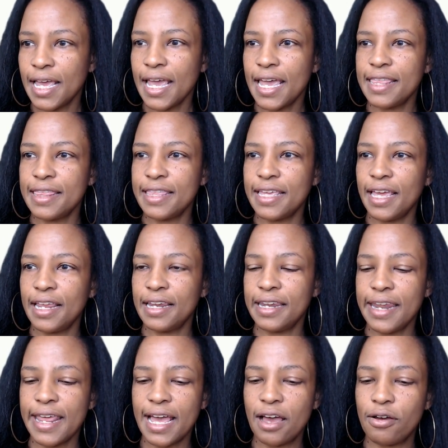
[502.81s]
And then
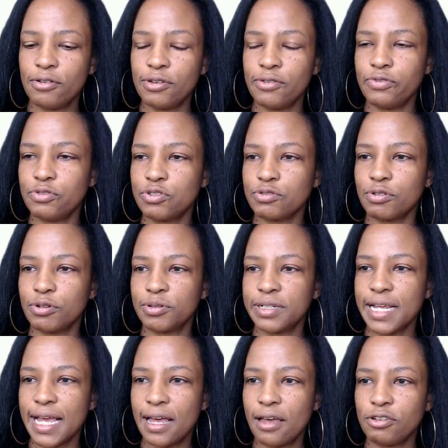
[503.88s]
now if you scroll
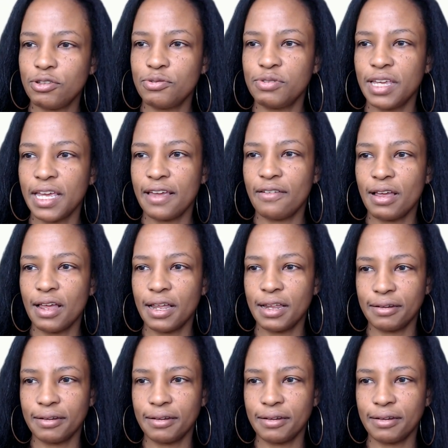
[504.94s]
down, you get